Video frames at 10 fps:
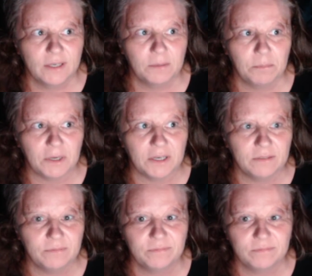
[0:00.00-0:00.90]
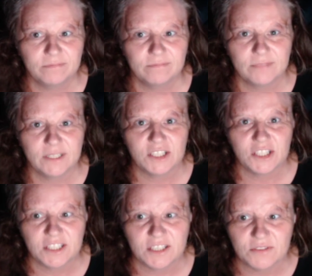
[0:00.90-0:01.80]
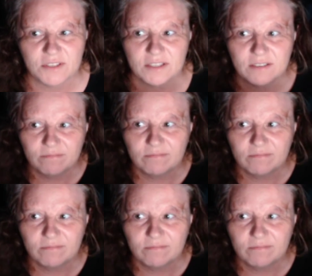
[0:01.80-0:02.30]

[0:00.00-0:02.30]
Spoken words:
But it just gives